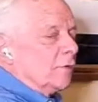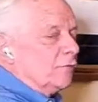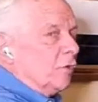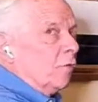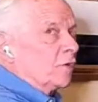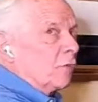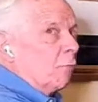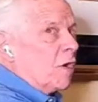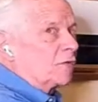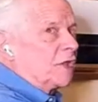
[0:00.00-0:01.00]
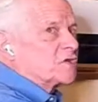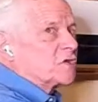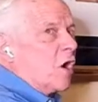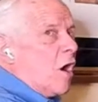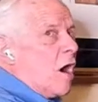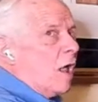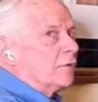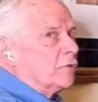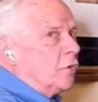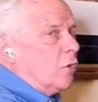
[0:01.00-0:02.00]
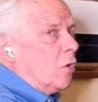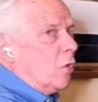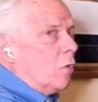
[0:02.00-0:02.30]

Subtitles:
to do what work that's called to do.